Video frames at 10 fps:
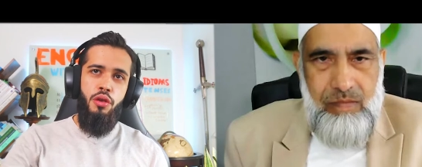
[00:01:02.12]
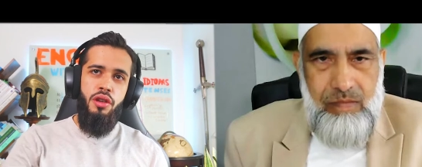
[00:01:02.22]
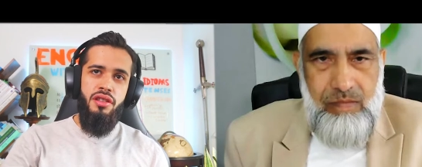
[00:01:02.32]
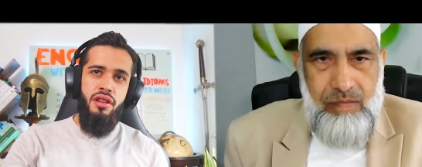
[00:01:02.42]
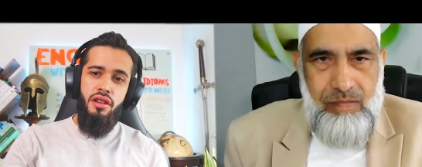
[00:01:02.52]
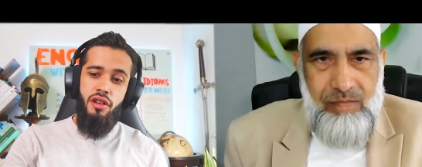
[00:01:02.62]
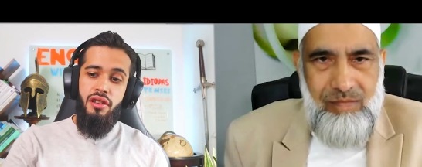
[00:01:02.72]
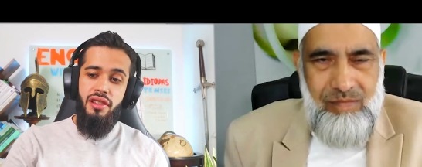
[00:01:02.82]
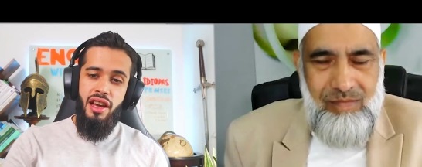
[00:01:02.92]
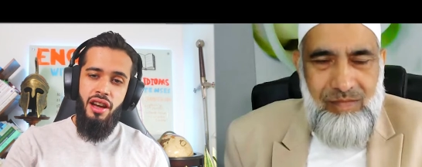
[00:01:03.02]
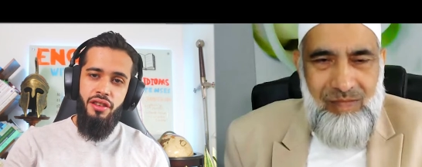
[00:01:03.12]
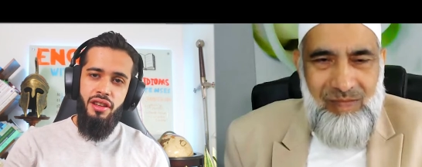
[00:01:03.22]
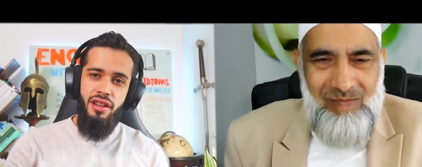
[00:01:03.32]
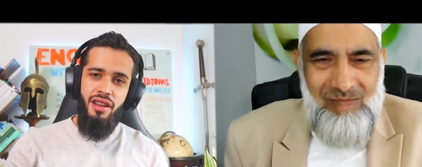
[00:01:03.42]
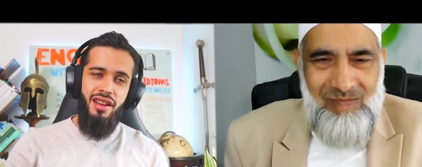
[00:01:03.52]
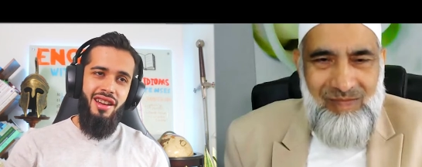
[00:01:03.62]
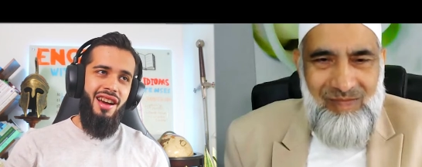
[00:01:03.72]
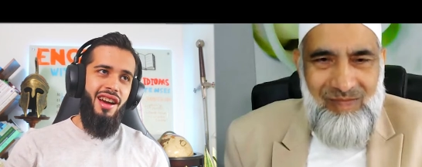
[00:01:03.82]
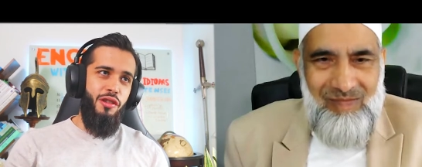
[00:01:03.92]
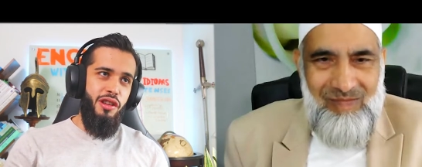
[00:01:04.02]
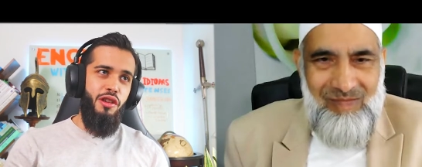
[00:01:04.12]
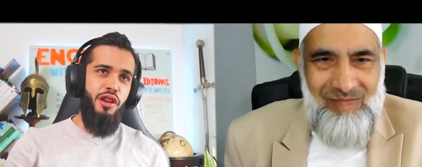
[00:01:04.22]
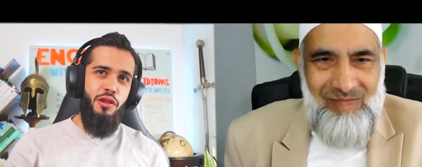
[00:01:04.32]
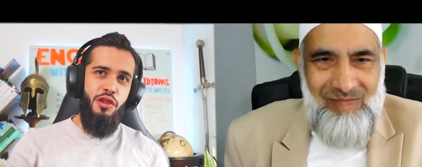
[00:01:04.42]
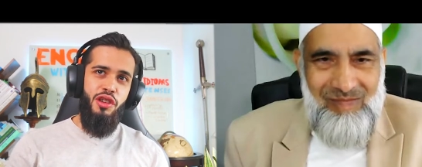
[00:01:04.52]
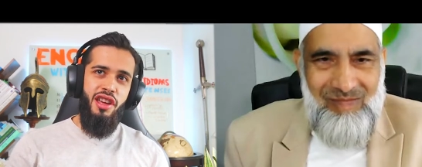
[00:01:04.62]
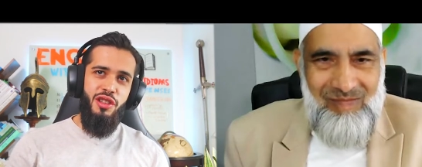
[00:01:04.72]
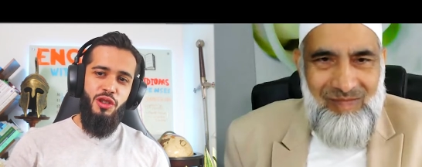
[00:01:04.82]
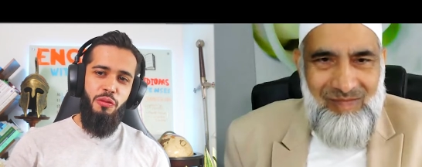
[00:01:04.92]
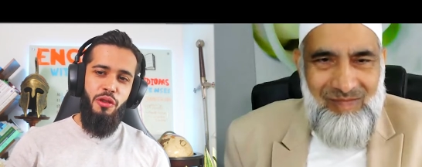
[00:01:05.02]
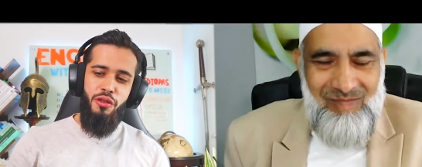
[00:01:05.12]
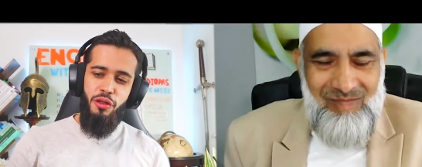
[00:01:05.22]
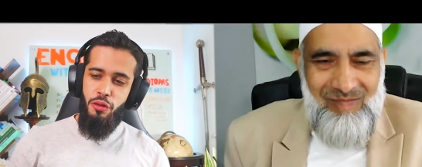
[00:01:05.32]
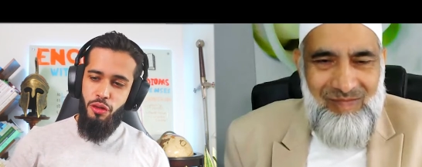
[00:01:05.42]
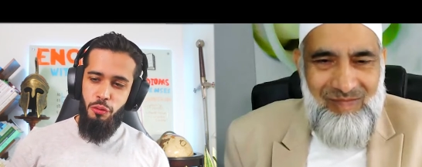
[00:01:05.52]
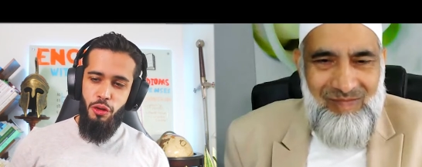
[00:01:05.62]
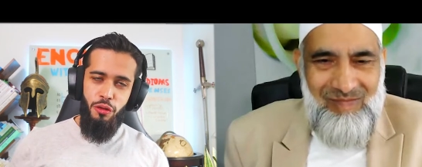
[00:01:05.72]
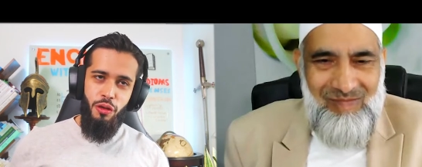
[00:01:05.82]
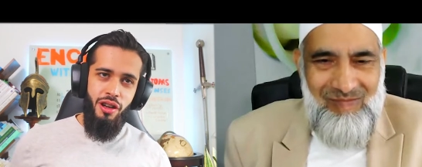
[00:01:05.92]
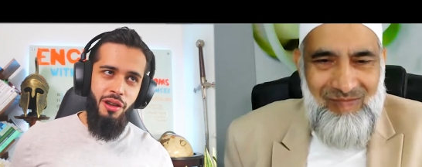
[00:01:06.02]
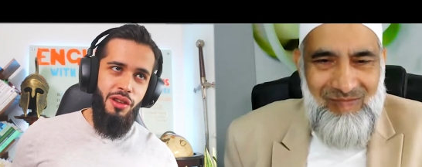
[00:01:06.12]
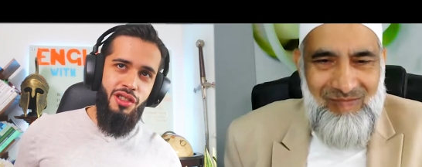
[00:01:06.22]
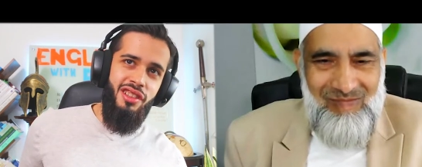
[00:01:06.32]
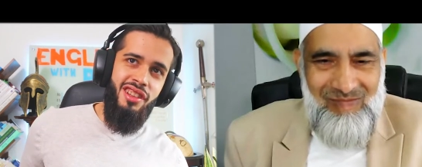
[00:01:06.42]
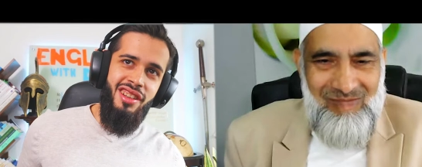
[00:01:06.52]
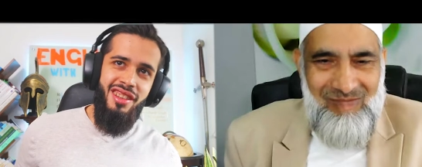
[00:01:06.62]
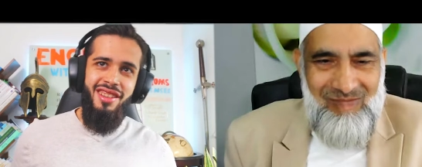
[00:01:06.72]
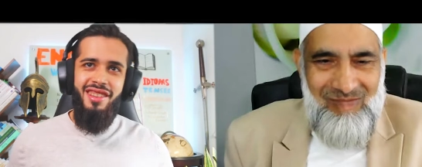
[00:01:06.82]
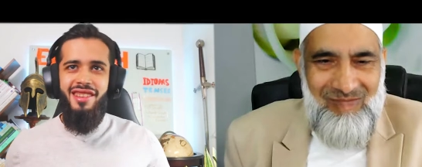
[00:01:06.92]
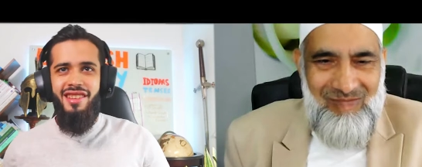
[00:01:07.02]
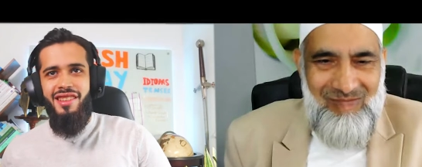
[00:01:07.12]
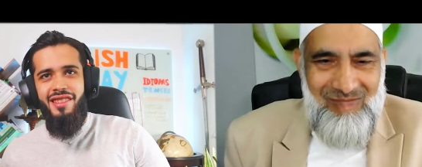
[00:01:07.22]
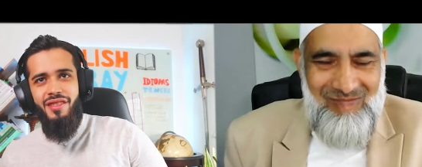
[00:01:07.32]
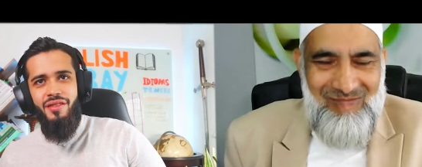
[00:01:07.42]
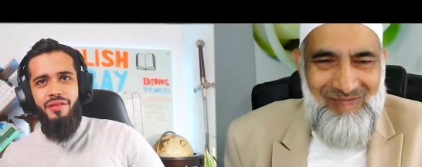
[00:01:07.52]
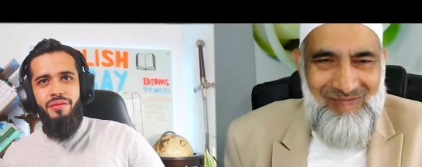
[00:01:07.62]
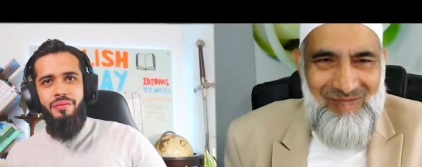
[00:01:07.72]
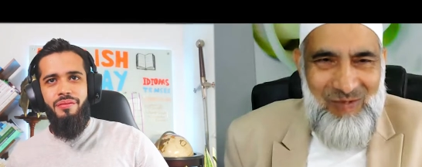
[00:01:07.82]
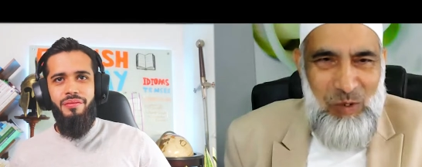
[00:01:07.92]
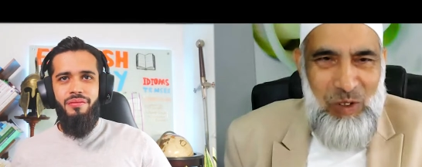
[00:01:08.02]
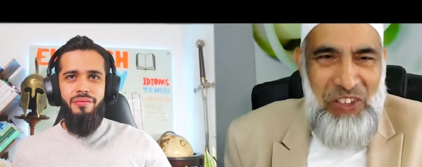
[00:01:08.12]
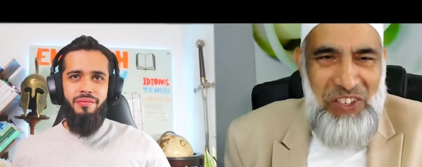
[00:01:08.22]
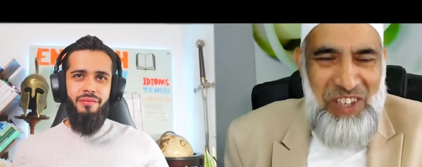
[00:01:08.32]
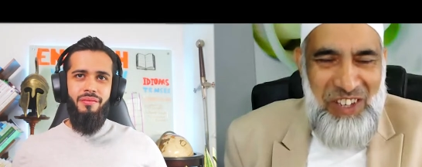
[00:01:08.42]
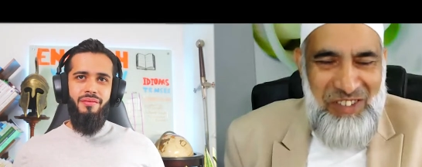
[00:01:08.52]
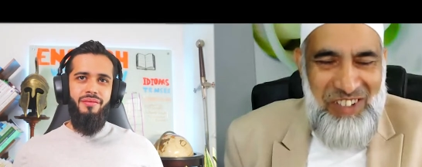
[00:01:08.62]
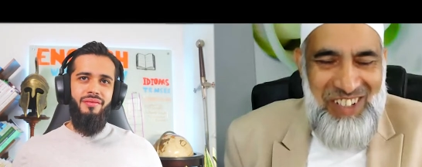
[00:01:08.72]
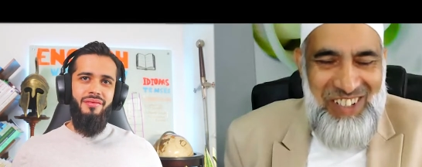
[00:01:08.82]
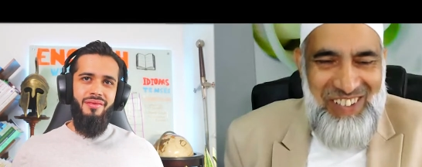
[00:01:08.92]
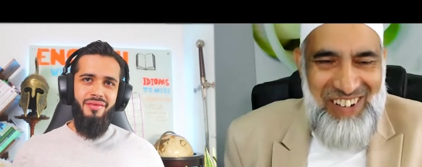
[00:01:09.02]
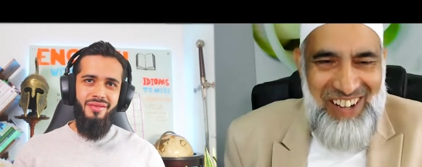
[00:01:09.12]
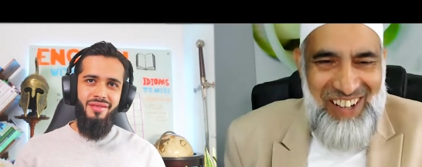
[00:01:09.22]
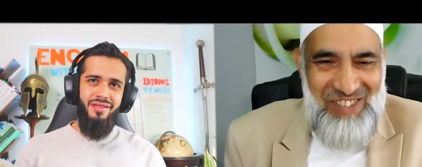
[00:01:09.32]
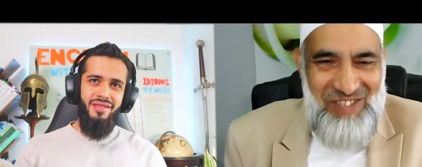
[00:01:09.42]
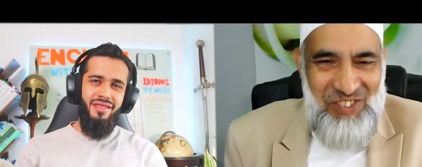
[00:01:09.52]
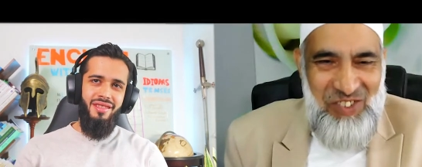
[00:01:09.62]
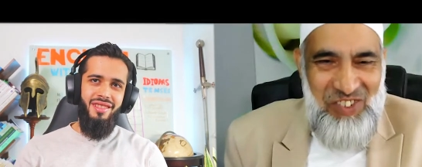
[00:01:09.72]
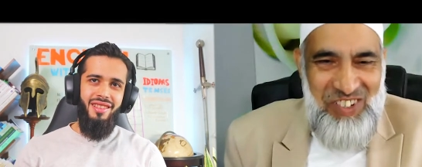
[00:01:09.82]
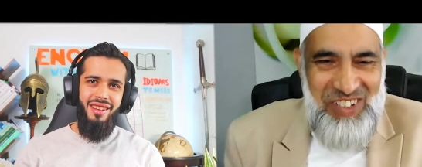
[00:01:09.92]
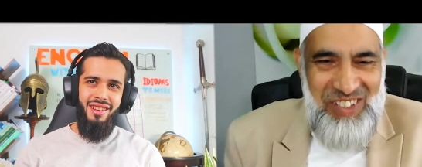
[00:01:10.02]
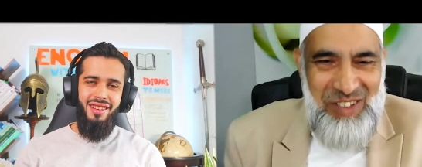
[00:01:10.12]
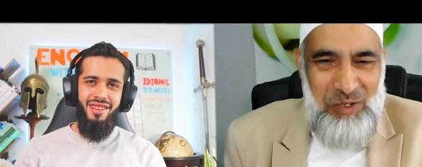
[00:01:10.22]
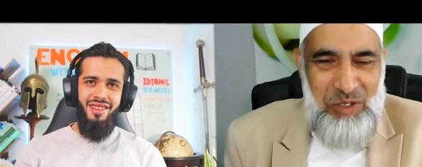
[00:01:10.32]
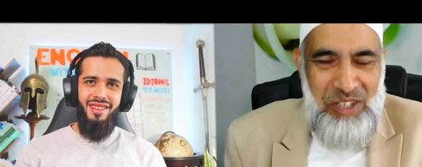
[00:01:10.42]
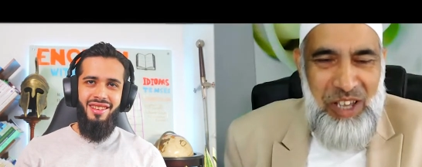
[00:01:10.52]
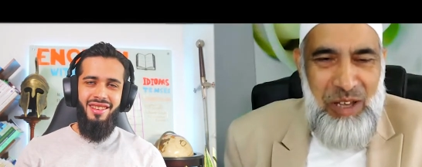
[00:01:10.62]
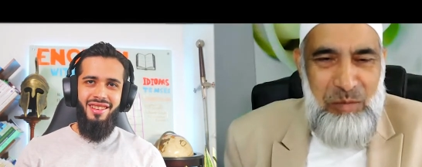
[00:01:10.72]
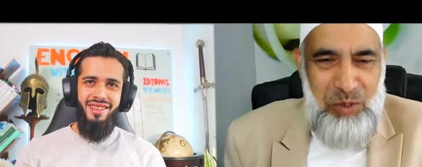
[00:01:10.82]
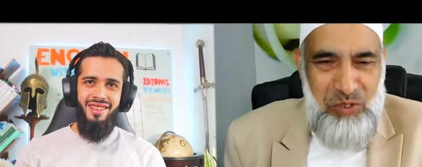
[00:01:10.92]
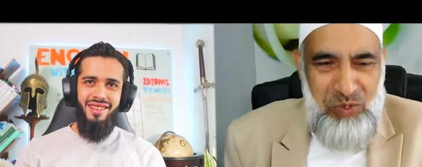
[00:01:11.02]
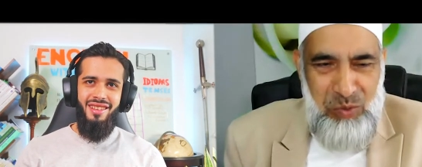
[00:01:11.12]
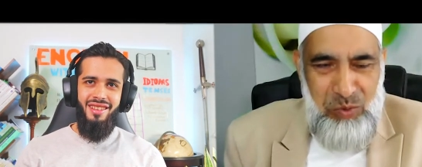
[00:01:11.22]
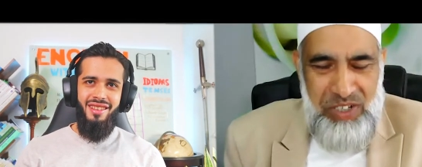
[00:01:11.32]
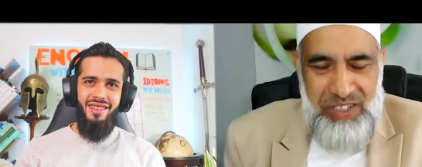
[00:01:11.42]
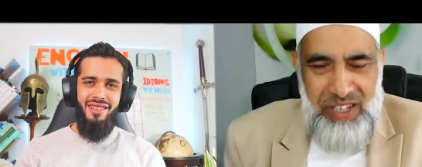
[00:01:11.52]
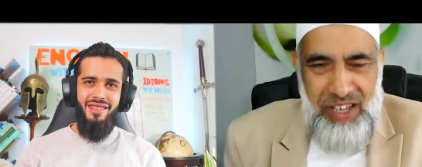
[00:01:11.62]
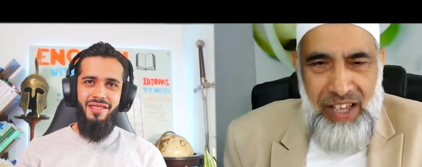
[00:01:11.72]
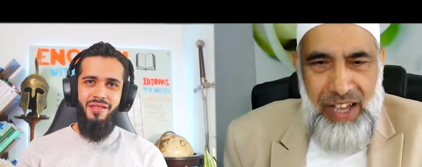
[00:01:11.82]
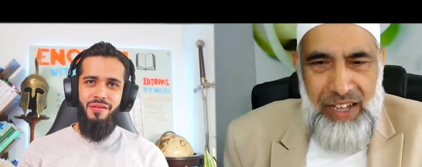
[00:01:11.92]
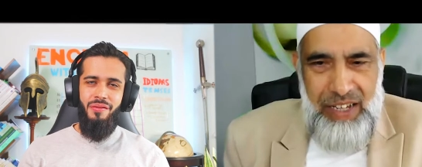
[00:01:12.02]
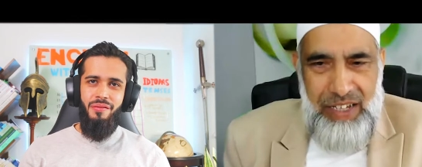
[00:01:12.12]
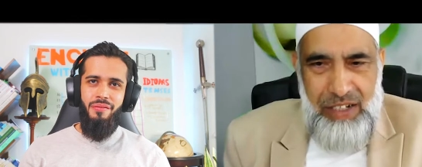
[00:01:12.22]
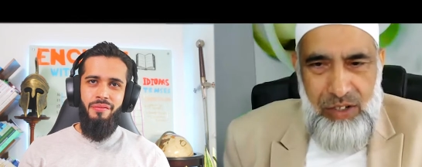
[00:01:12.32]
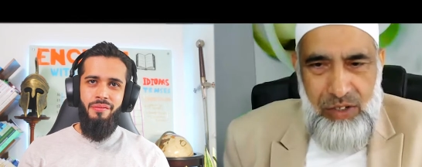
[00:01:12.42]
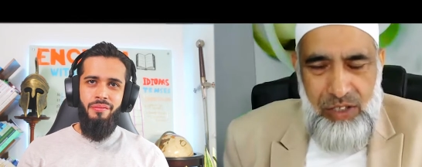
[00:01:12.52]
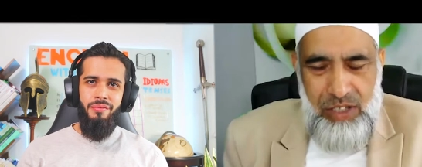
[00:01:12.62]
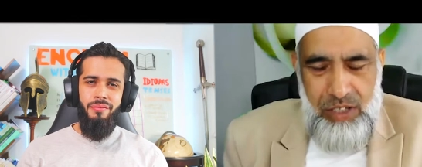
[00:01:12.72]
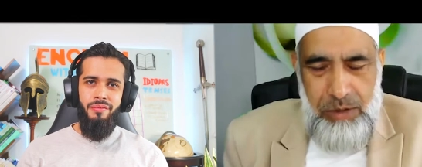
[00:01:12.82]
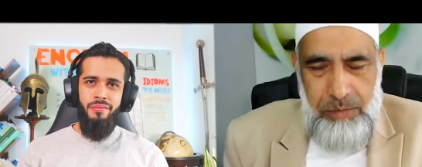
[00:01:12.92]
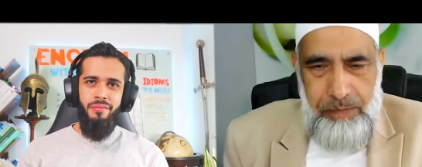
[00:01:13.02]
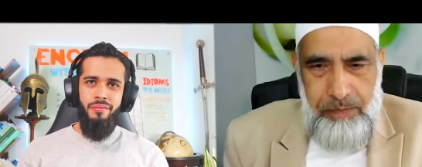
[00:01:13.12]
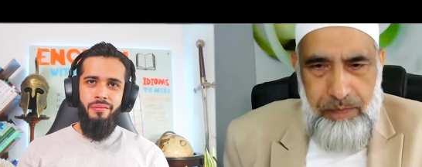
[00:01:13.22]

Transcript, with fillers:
Speaker 1: who doesn't currently have it, I really recommend you get this copy of the, the beautiful Quran, mashallah.
Speaker 2: Well, thank you, uh, Rehan, for uh, those beautiful words. Uh, you know, the,